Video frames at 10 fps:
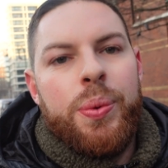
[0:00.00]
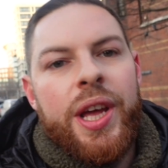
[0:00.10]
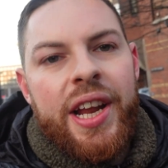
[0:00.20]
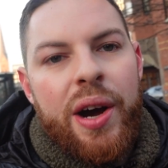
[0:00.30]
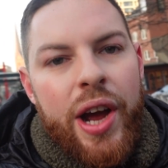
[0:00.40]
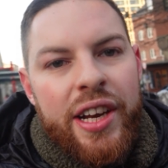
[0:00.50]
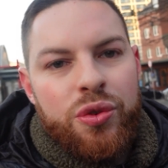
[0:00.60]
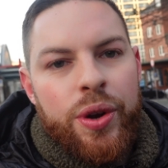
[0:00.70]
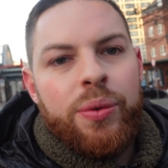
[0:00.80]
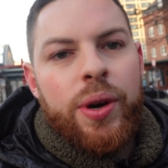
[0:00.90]
we are now
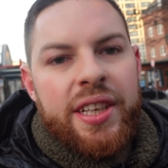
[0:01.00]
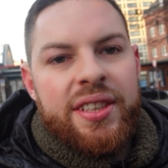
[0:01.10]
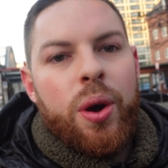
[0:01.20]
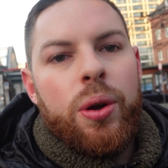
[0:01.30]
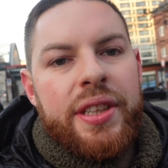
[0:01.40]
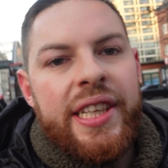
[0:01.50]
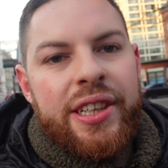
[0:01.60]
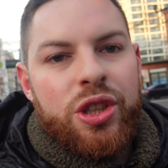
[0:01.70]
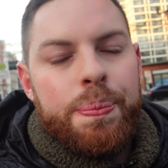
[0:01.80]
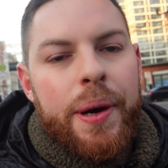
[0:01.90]
entering what is called the
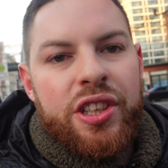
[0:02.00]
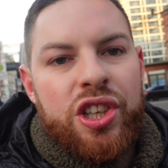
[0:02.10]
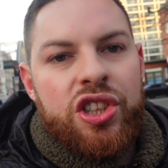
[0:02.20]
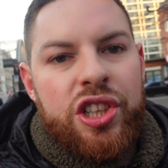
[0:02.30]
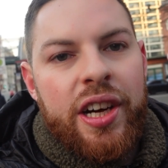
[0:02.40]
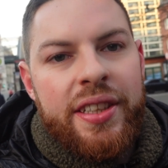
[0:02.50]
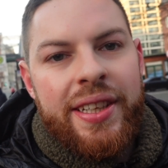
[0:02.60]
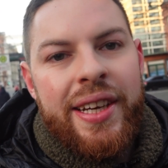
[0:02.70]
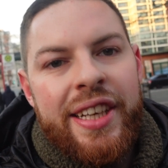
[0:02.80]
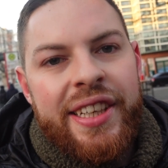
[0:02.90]

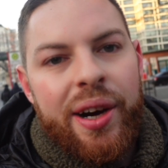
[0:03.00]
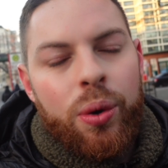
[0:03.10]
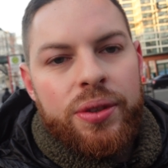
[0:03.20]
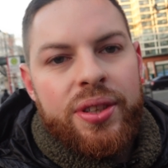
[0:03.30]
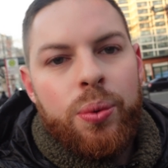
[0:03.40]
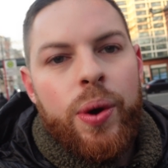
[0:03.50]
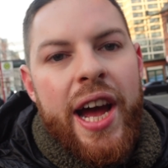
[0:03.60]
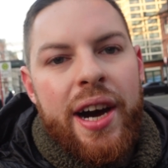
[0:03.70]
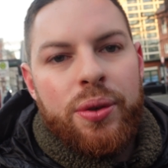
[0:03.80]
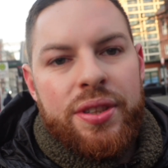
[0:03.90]
Speicherstadt, the old
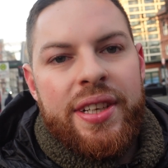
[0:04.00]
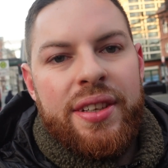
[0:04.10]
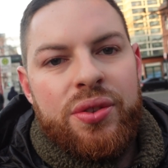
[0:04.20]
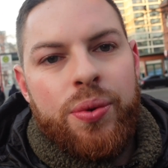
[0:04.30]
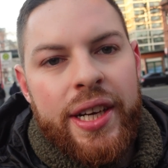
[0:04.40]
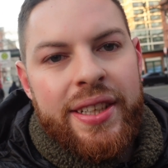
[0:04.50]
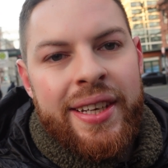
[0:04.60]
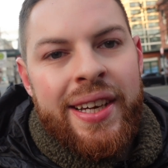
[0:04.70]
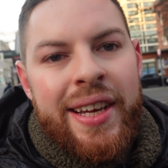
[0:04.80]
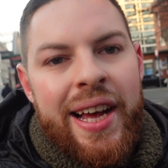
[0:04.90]
warehouse district,
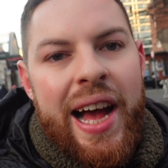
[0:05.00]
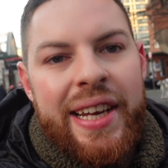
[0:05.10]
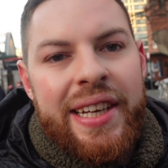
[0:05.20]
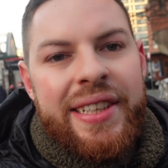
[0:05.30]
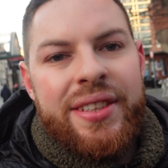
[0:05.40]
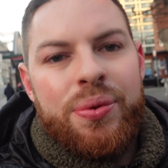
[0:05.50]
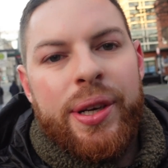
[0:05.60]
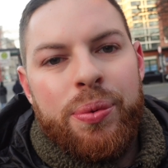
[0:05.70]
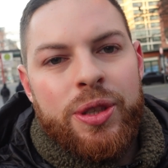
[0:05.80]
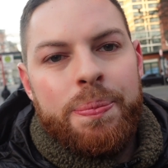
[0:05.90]
and that
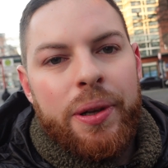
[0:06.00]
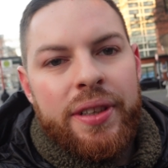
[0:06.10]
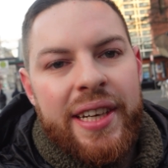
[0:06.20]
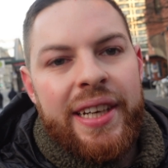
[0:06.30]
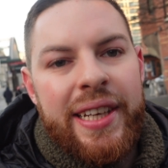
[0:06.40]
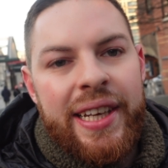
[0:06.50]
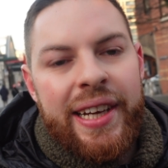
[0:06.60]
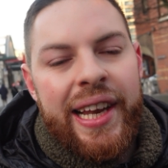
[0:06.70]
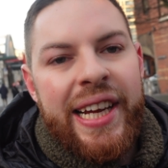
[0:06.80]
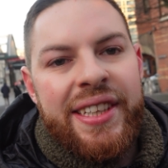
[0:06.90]
district was built in
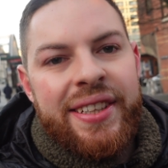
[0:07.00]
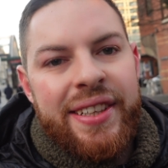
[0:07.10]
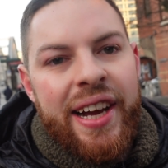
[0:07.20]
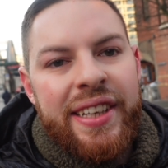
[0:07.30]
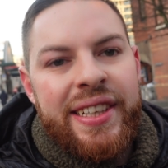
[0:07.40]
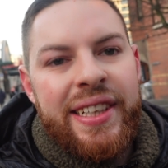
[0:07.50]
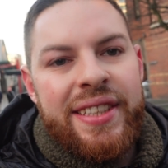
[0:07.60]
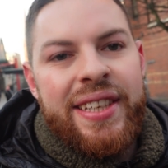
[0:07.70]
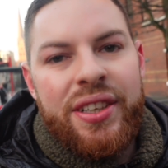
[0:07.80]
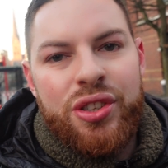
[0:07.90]
the late 19th
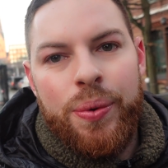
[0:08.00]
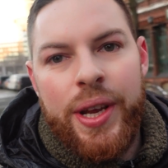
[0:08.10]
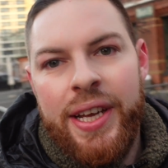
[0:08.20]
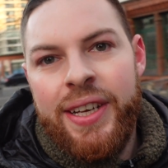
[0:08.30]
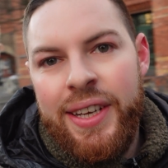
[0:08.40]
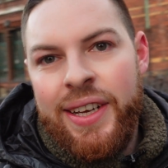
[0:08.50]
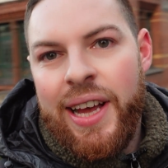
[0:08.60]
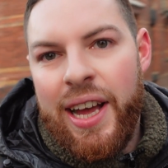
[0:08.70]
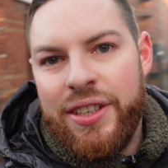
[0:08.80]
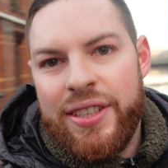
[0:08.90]
century.
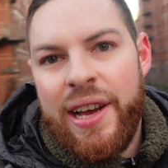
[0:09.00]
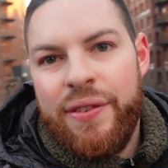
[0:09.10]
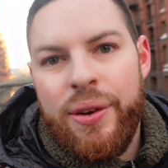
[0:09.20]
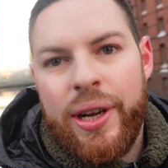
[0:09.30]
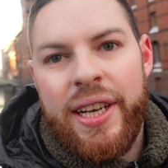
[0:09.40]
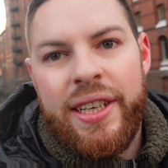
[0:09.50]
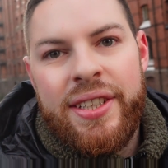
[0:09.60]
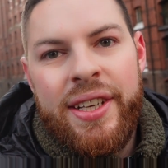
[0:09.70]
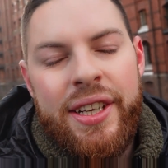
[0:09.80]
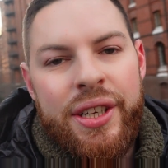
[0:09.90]
And just have a look at
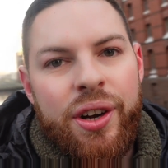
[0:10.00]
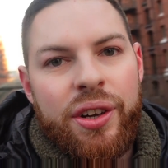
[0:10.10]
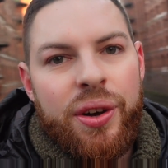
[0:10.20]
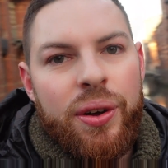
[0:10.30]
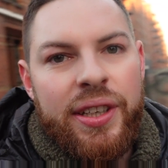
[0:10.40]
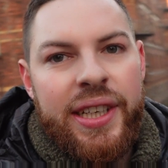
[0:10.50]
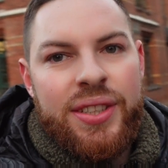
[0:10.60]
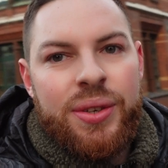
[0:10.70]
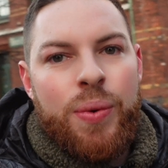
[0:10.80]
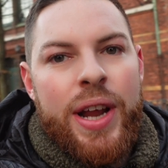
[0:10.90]
it. You got all
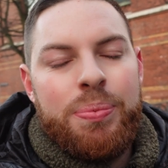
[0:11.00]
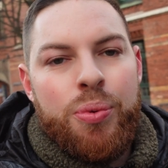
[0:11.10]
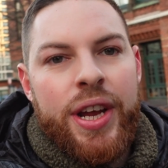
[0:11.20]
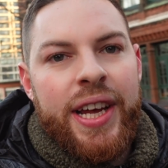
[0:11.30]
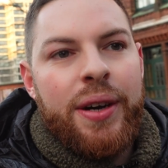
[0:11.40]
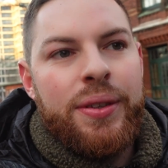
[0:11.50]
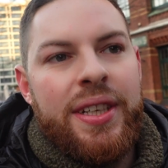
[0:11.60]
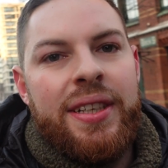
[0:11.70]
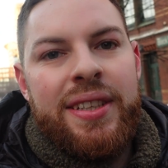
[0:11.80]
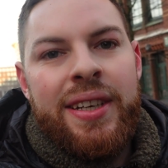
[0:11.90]
these red brick
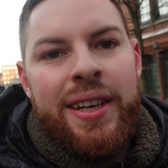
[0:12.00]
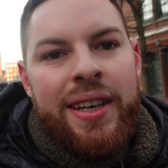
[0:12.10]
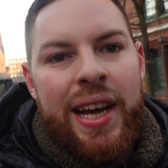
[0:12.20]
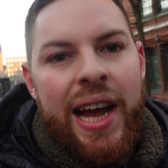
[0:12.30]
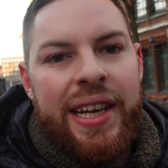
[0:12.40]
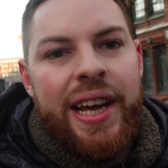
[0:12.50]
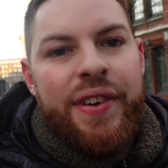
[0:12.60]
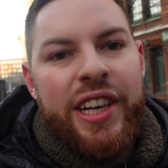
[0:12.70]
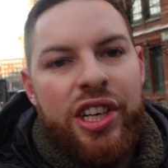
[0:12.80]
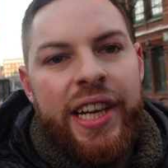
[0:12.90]
houses, and they have
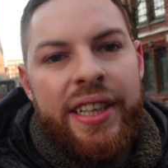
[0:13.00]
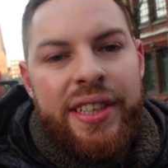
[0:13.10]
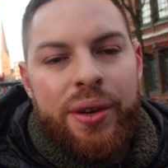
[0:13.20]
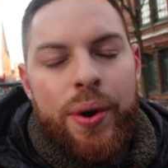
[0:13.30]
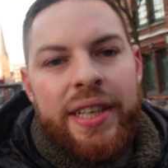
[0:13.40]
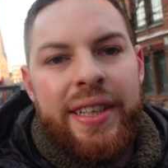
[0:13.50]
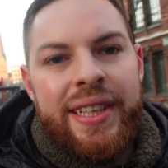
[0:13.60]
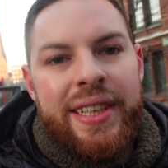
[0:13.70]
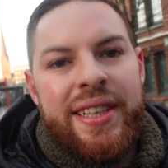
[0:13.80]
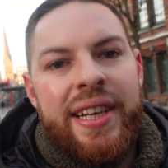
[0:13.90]
actually integrated
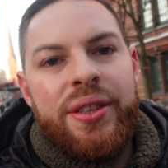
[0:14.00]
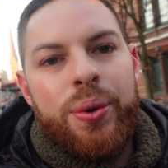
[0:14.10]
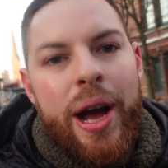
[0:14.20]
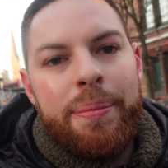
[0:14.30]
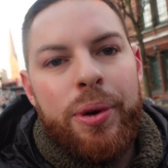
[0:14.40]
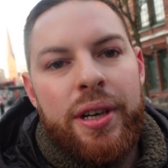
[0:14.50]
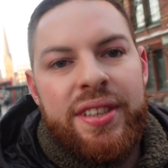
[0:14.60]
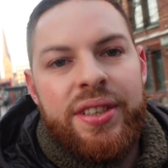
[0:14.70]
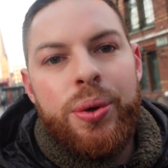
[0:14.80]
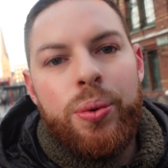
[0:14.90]
this into
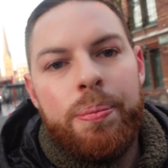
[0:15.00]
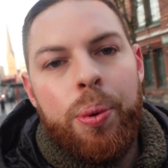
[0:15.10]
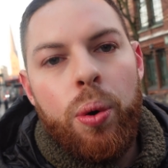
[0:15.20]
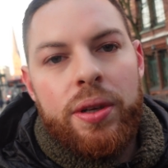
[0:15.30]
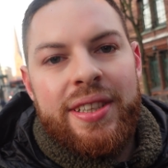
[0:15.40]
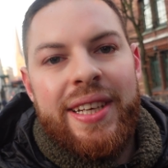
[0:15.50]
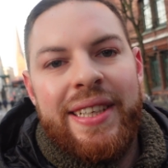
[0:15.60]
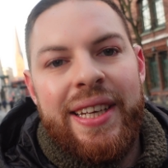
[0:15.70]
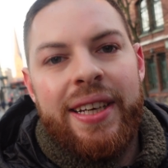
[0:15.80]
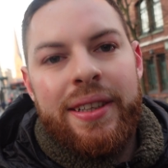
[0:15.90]
Hamburg's new port city.